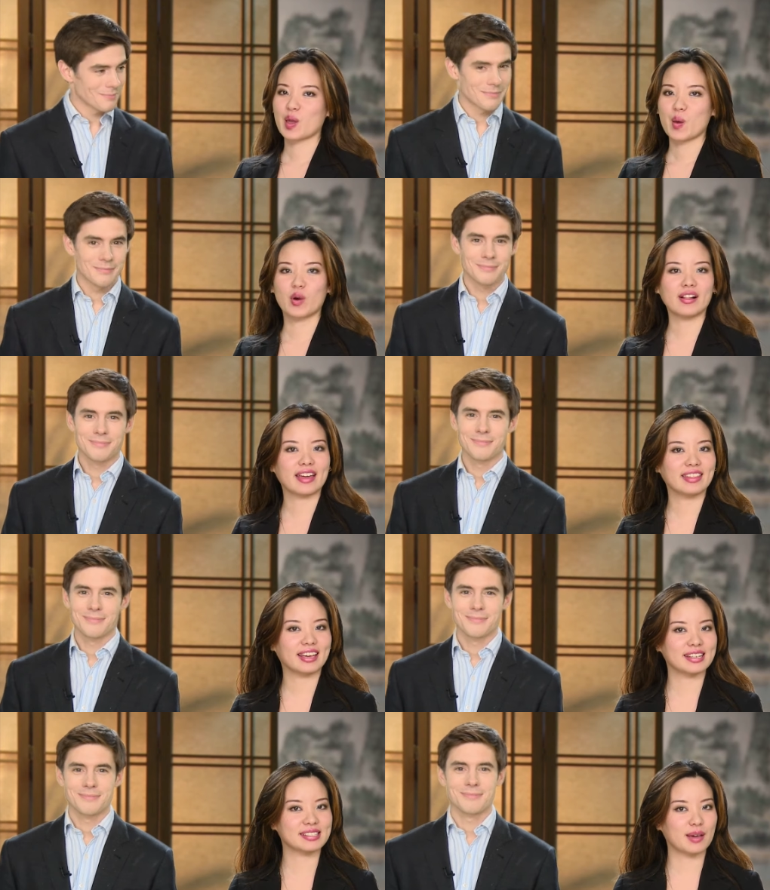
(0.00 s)
Speaker 1: Well, I
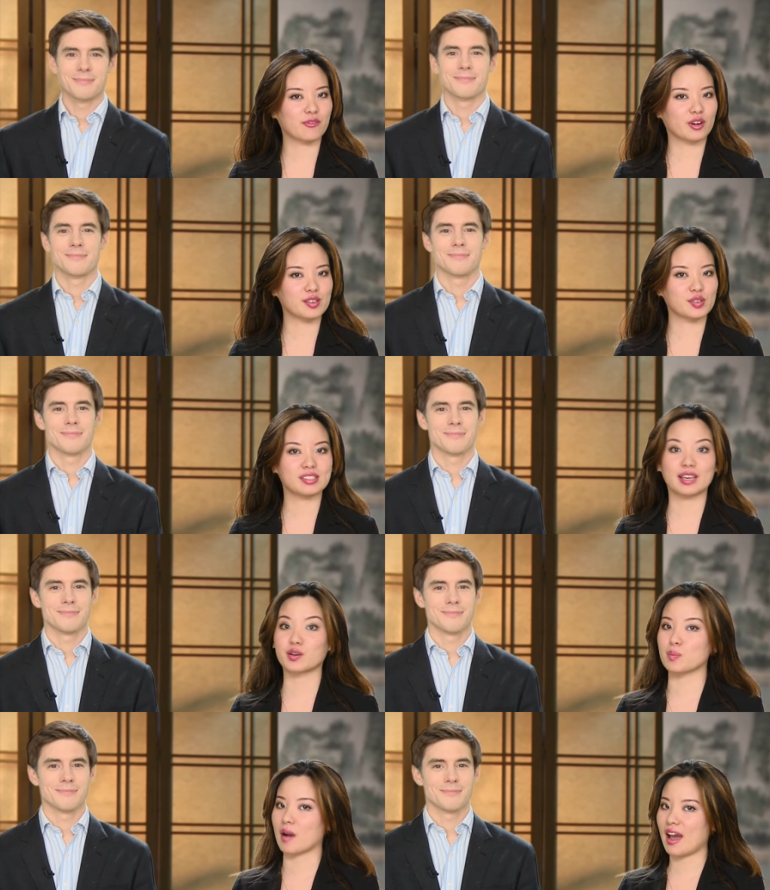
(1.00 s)
think it is time for us to say
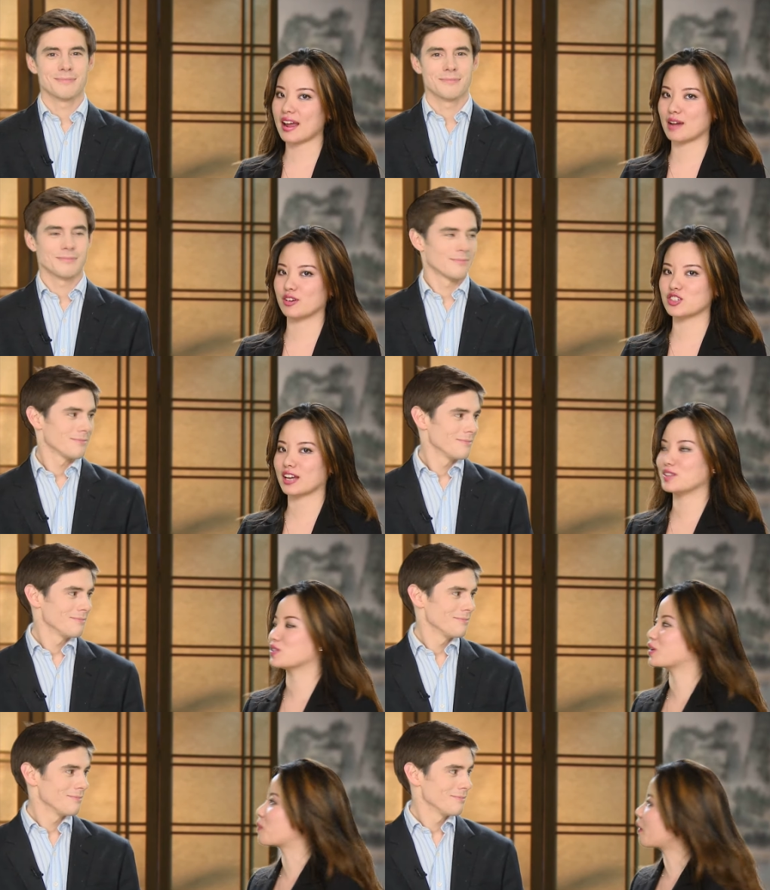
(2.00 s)
goodbye. I have a Chinese
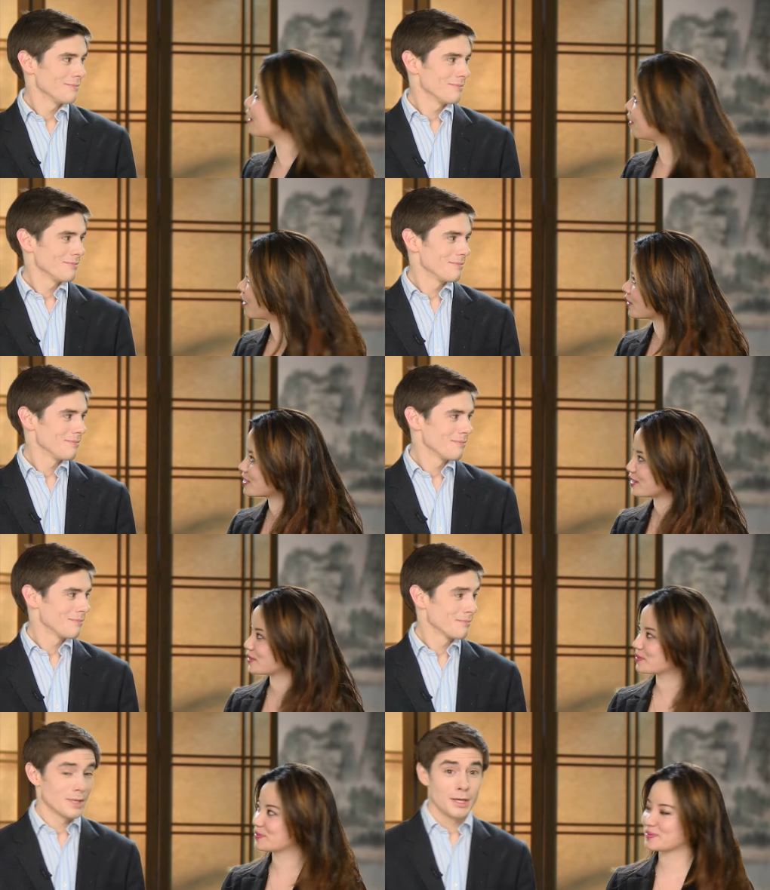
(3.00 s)
New Year party to go
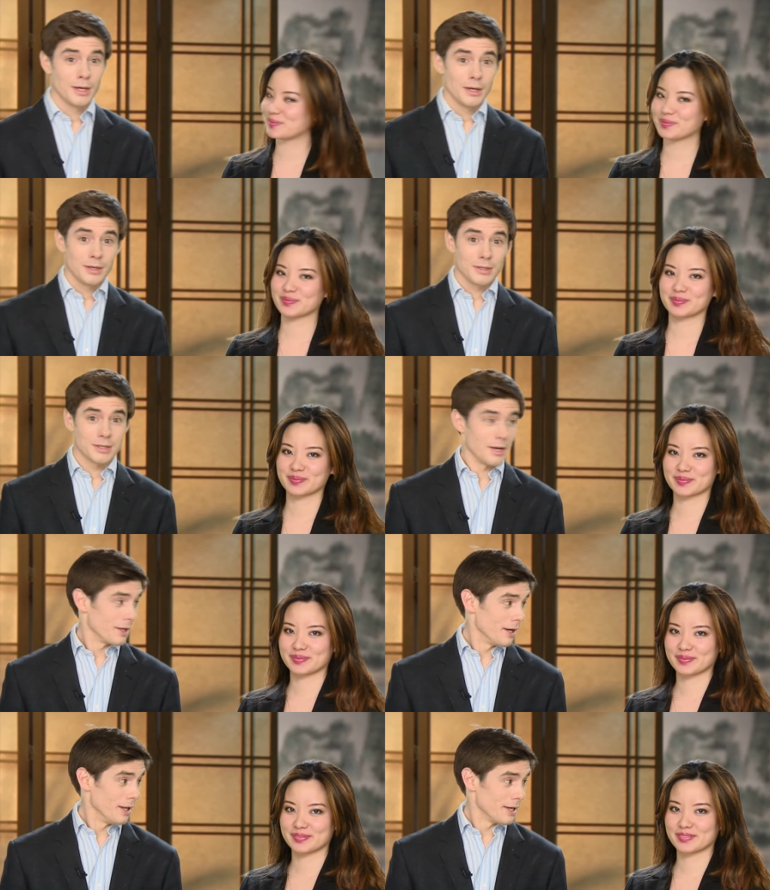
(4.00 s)
to.
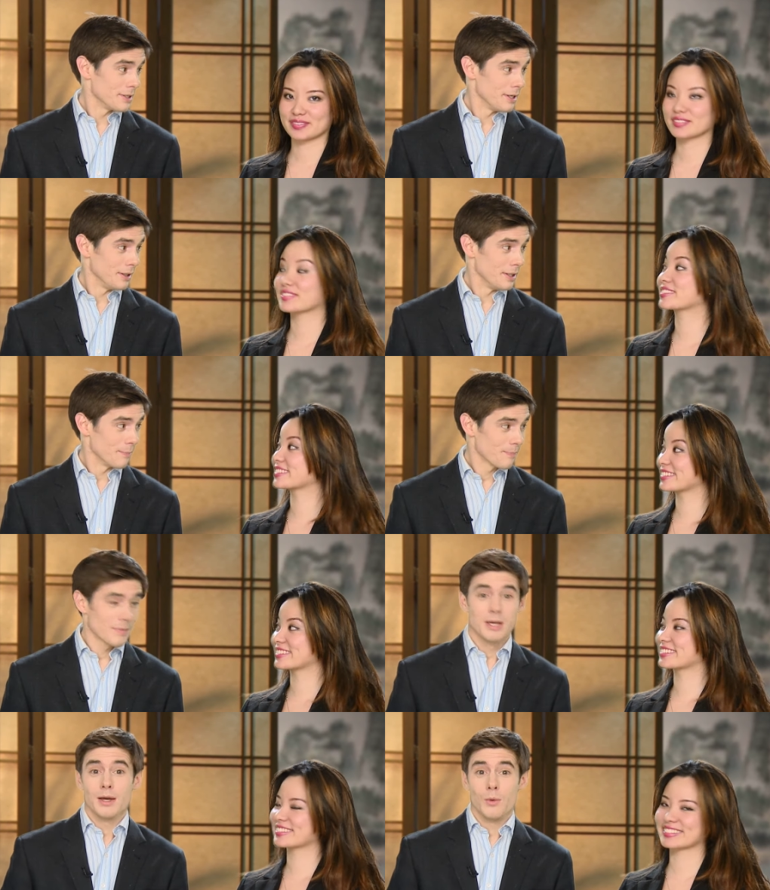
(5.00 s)
Speaker 2: Starting early, I see, Alina.
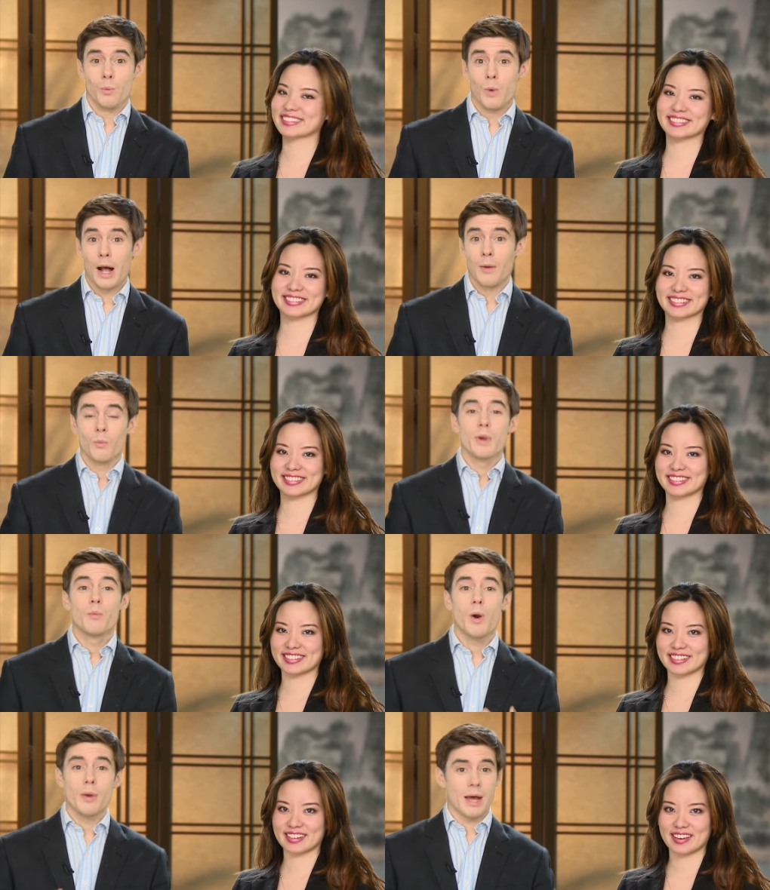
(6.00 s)
Well, we
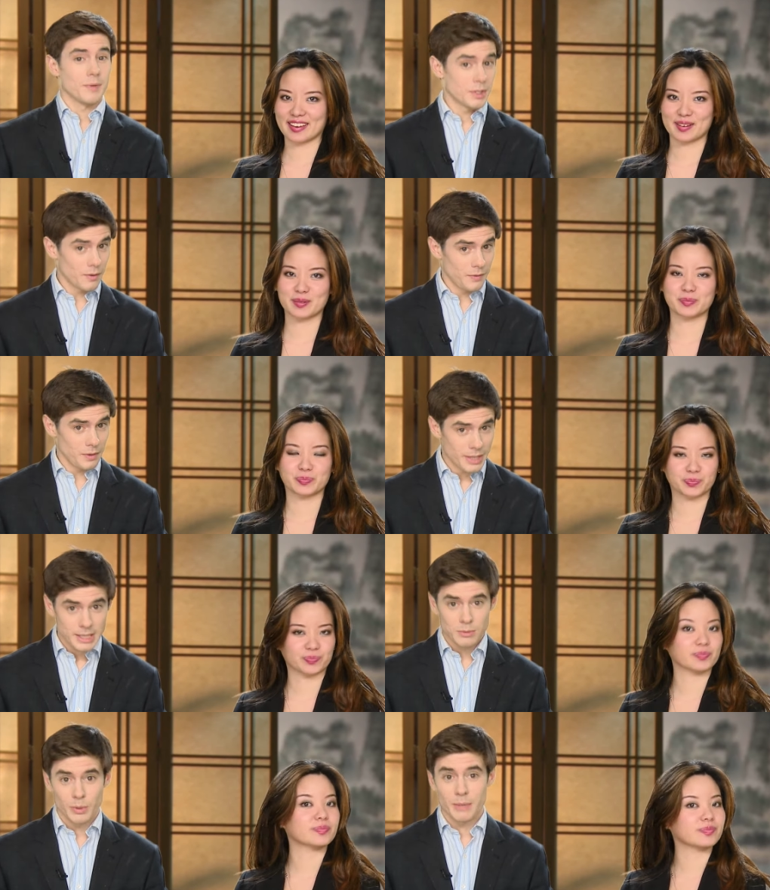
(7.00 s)
won't have a show for you
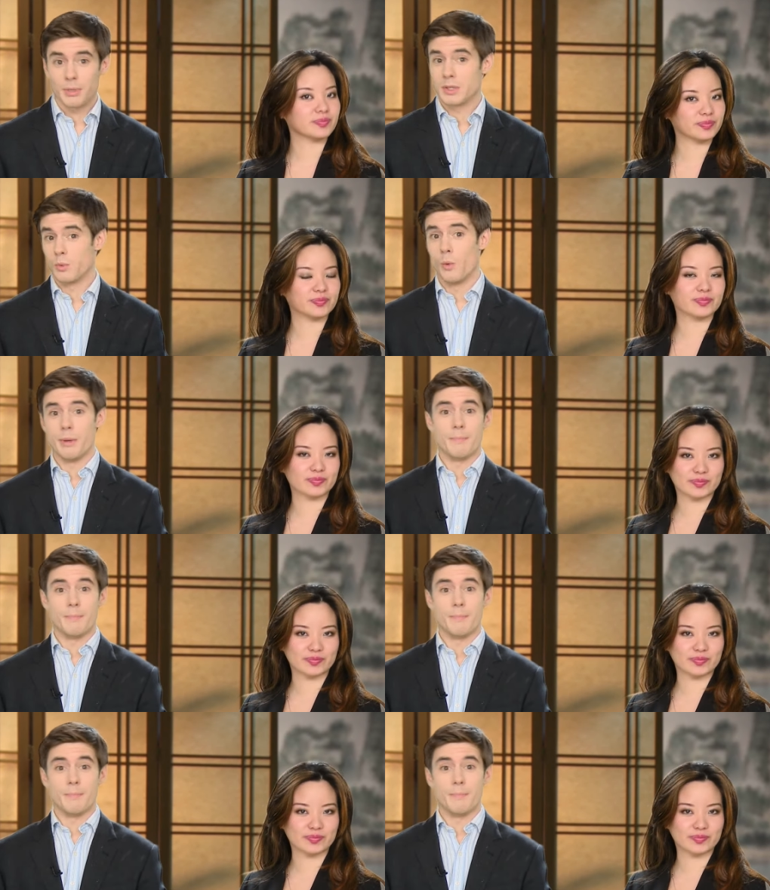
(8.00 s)
next week because we'll all be